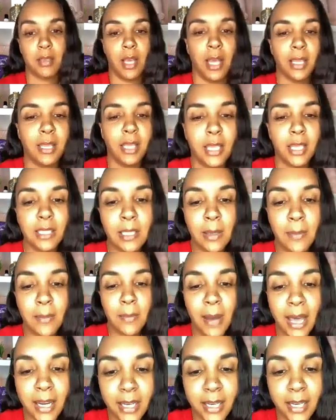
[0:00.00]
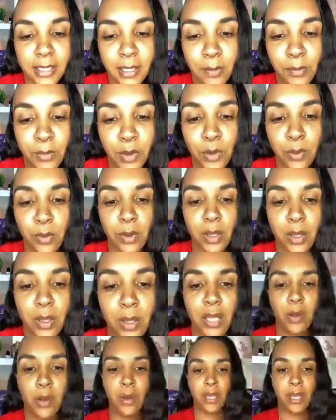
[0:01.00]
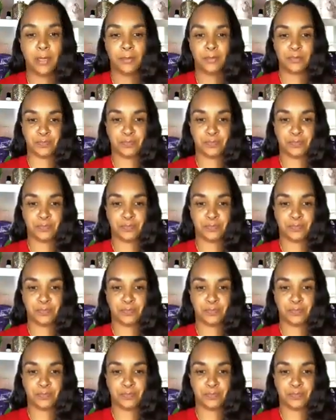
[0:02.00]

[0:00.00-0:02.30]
I think somebody needs to mute really quick.